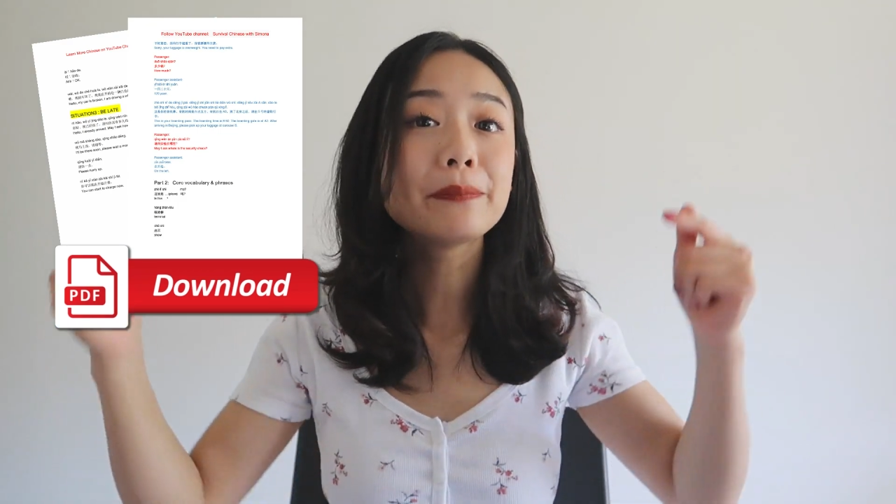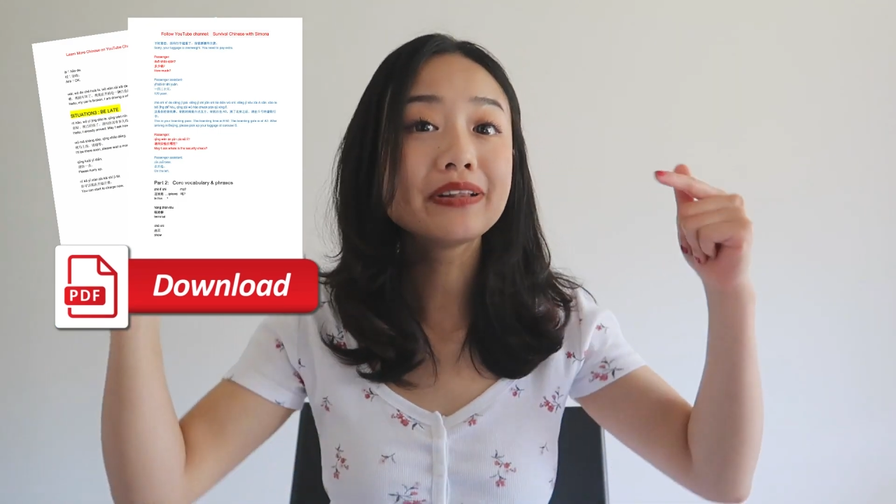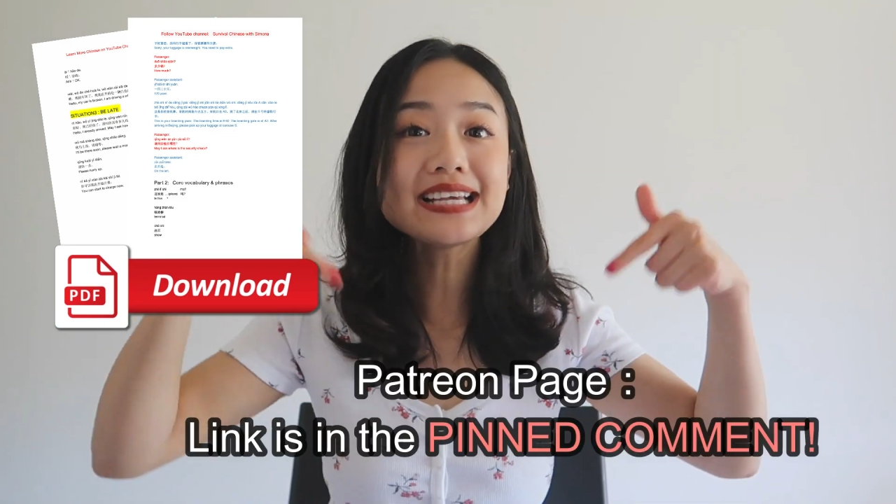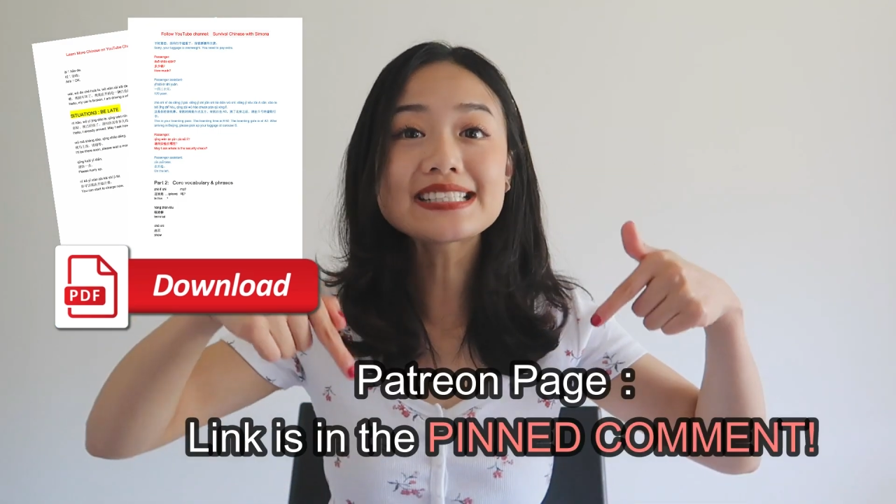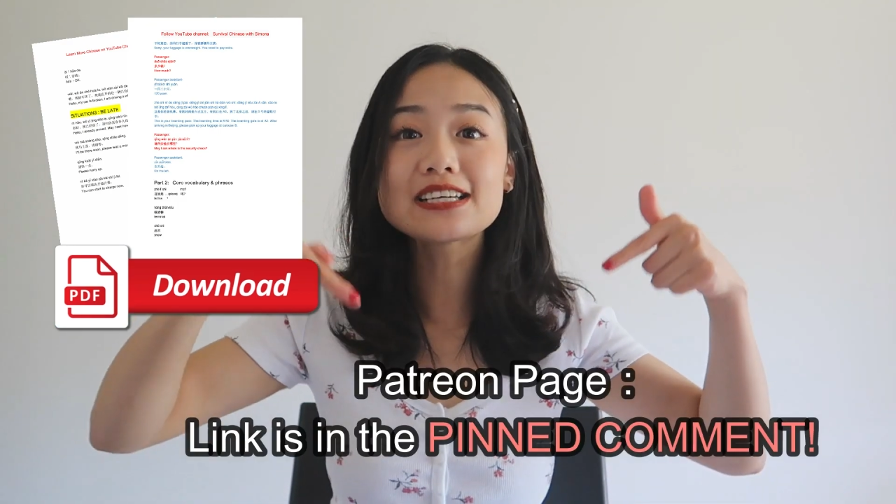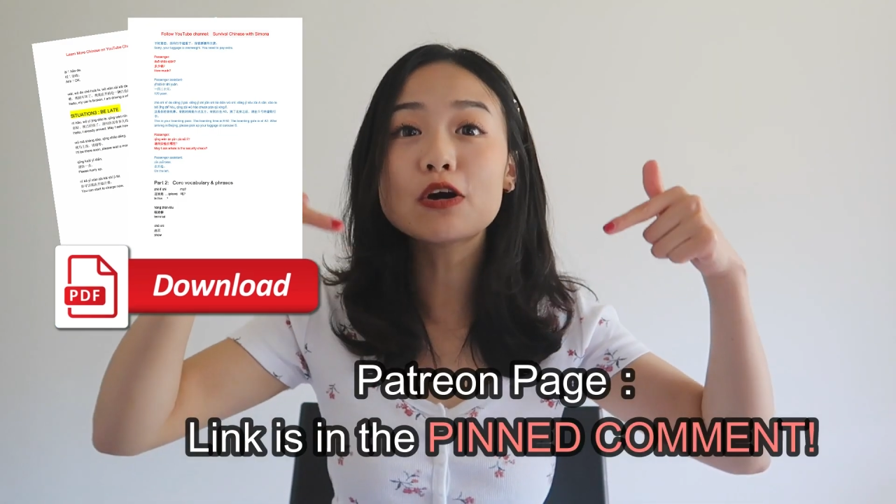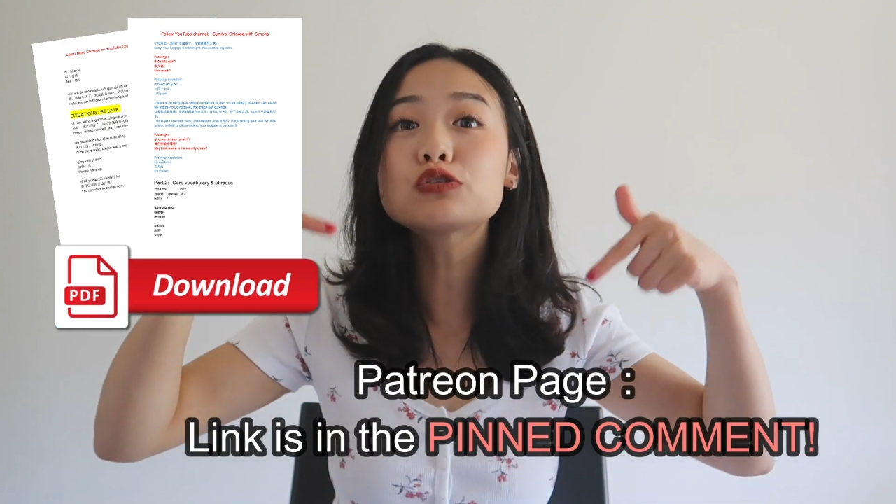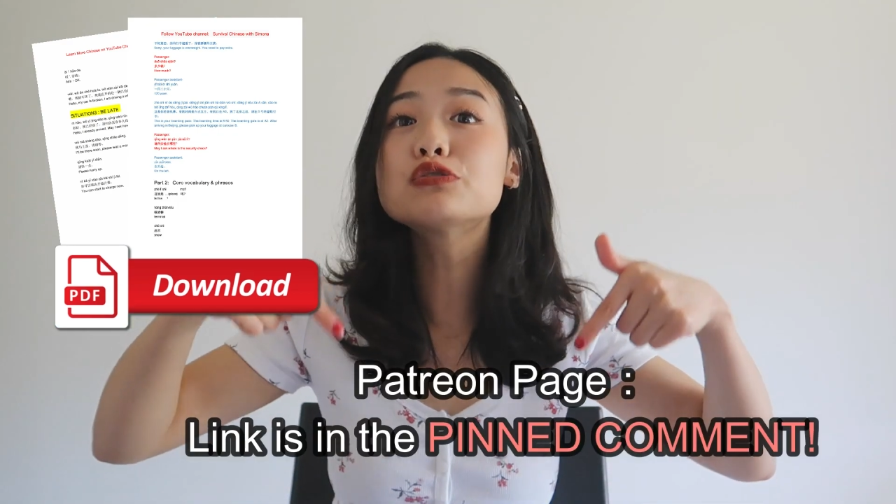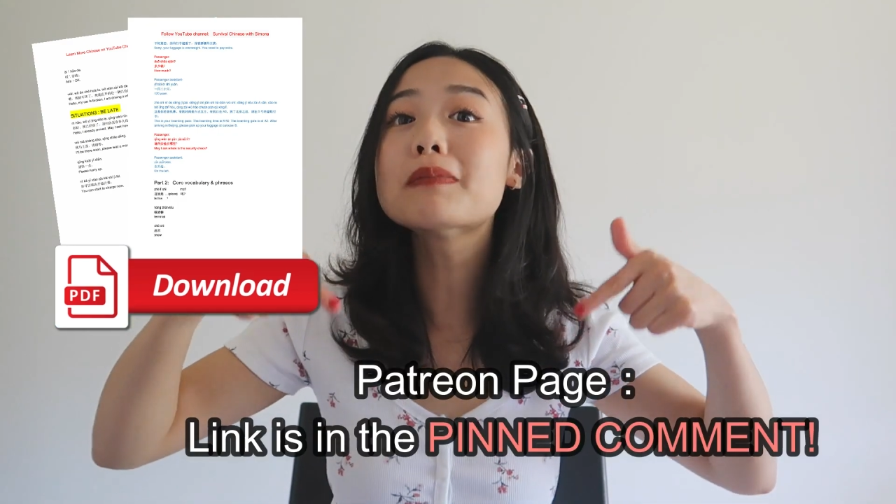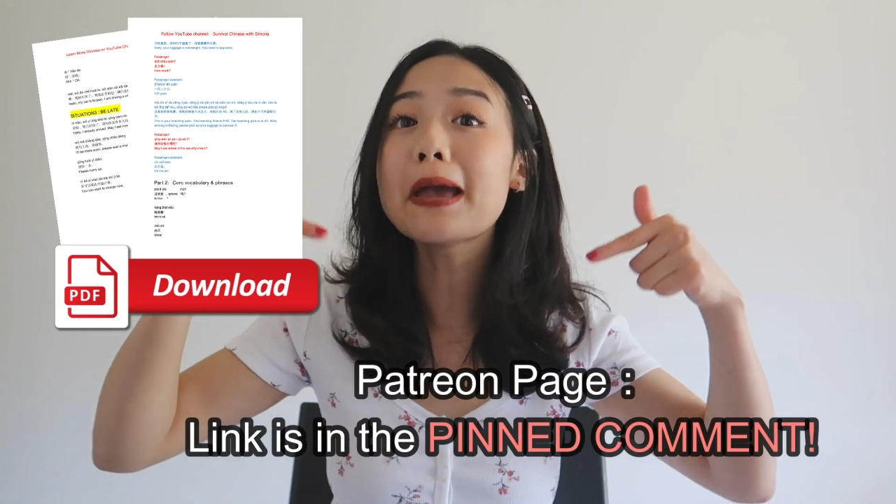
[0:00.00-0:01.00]
please
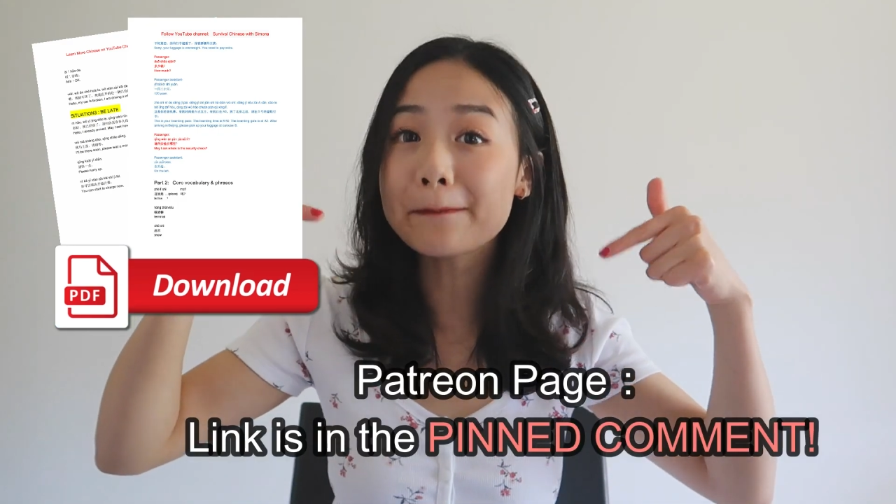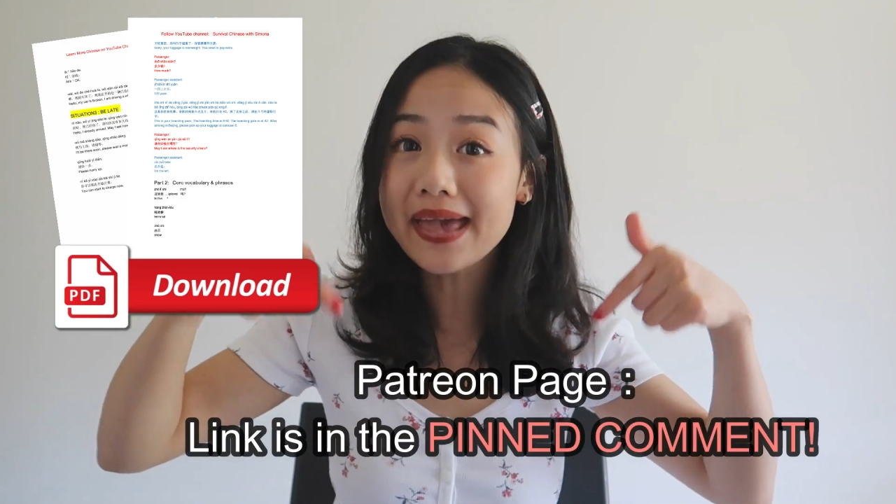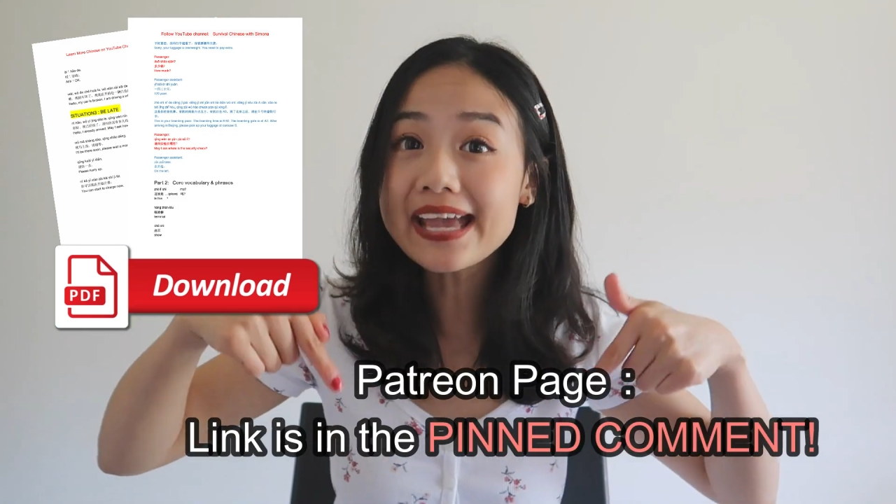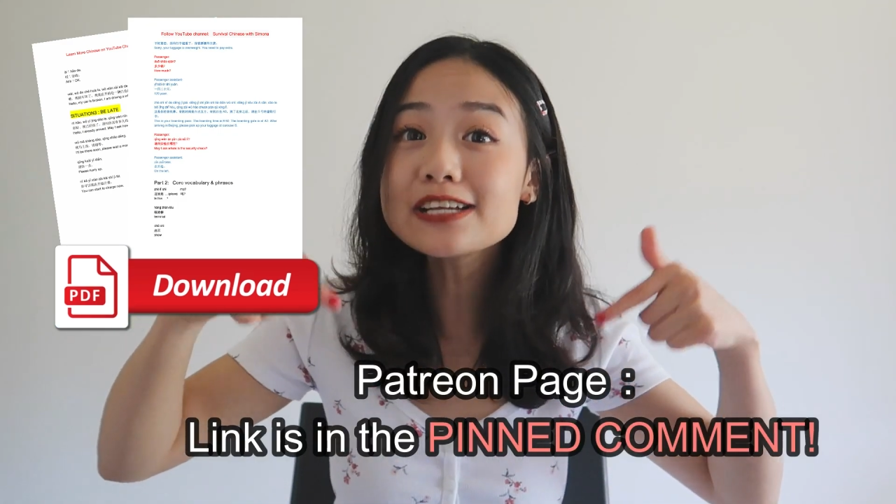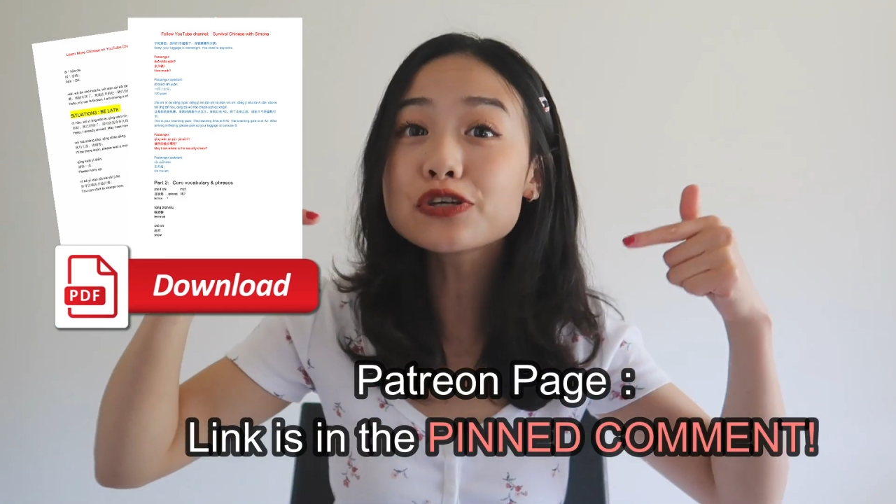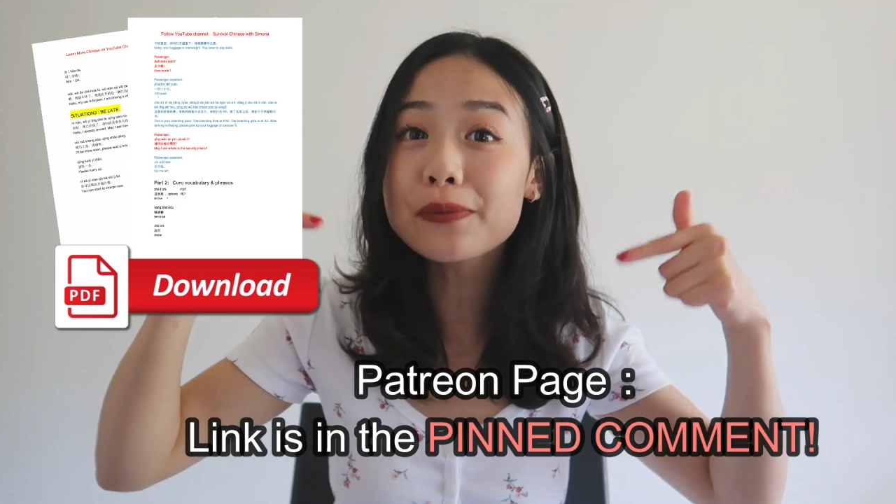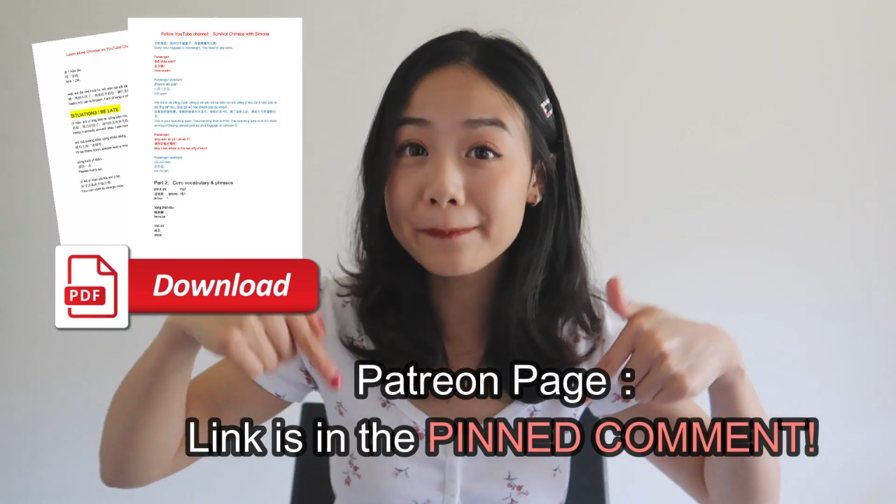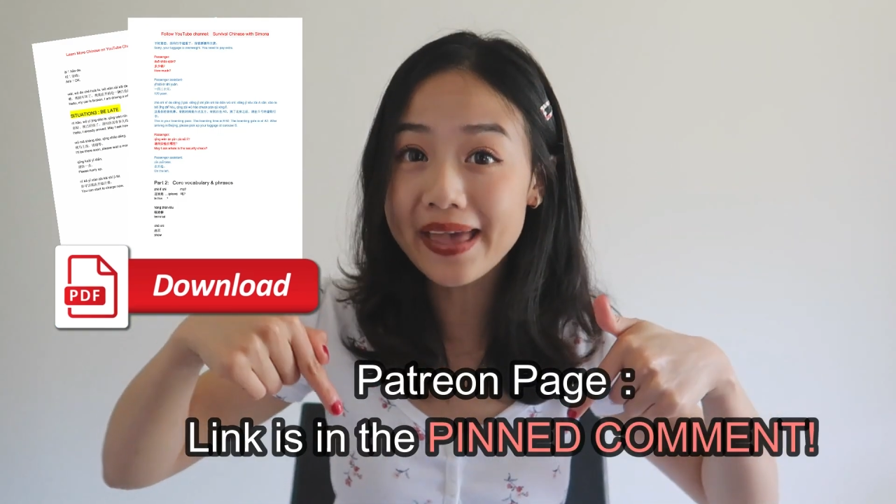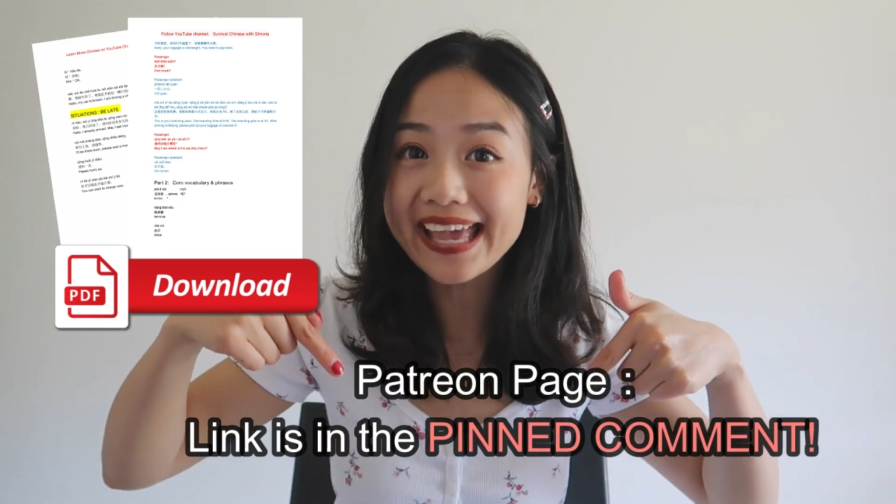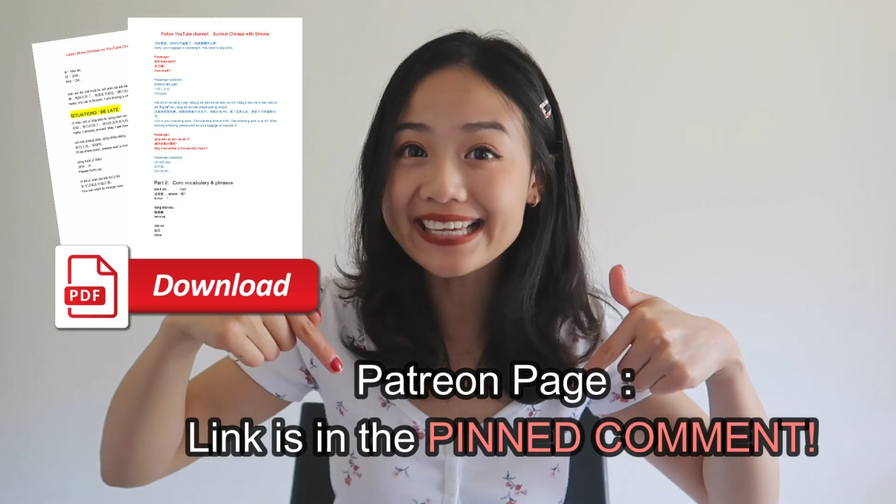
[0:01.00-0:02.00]
go to my
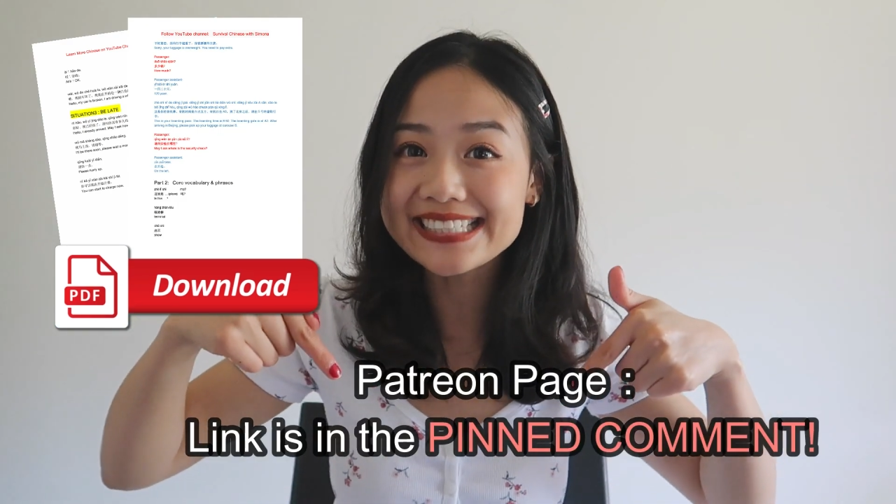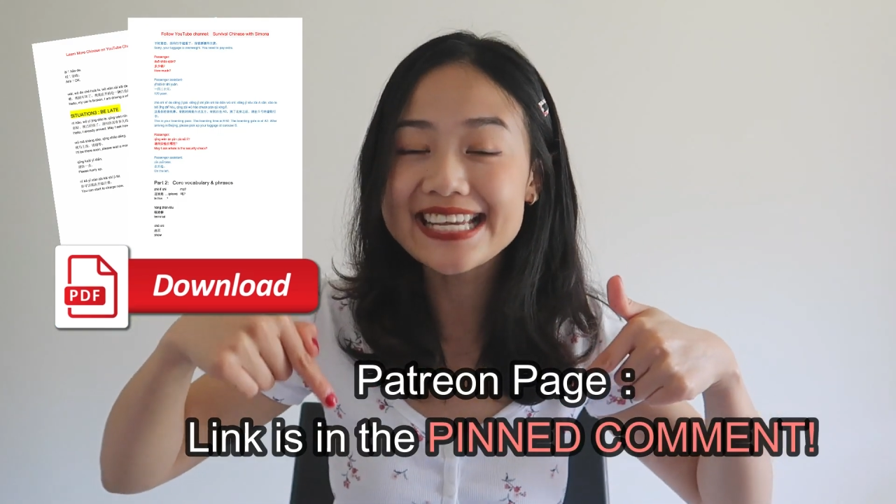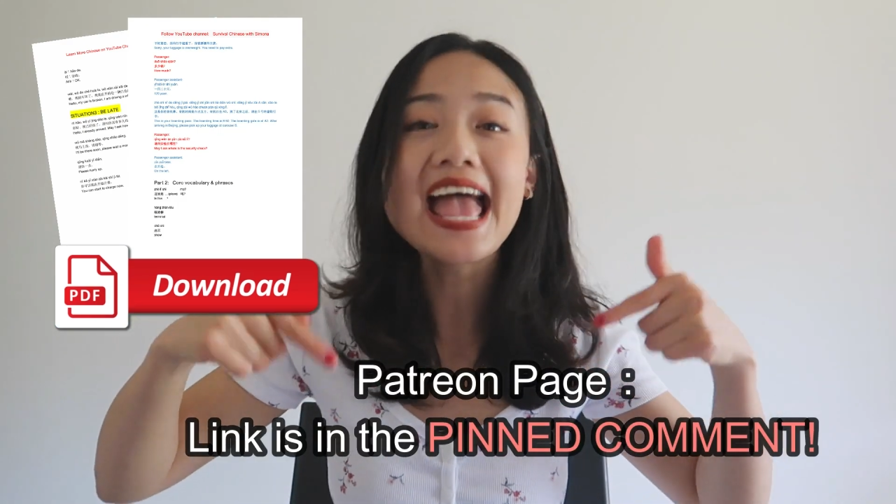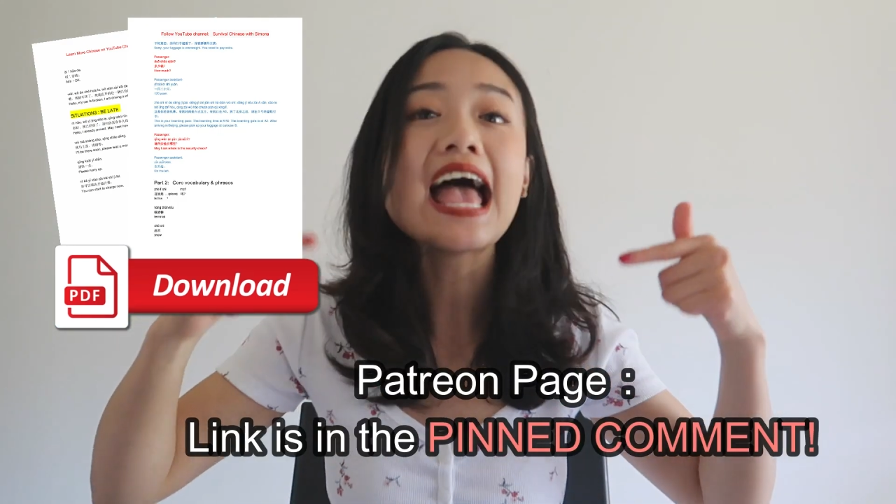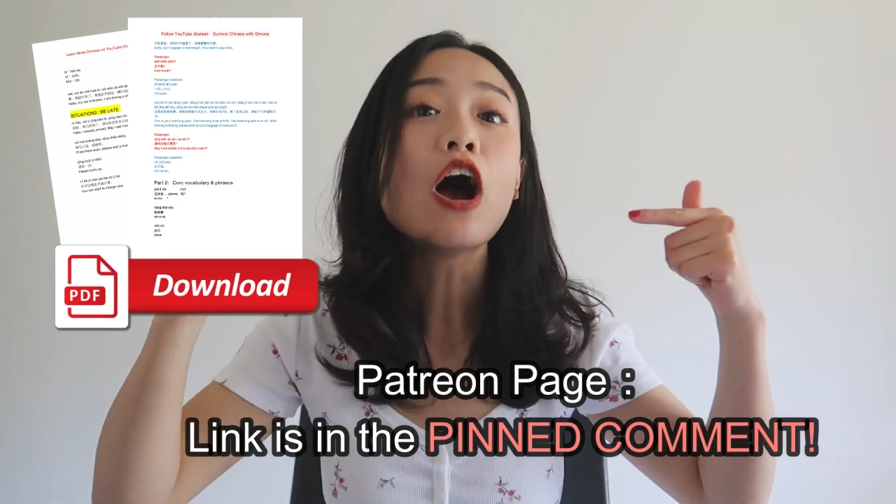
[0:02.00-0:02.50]
Patreon page.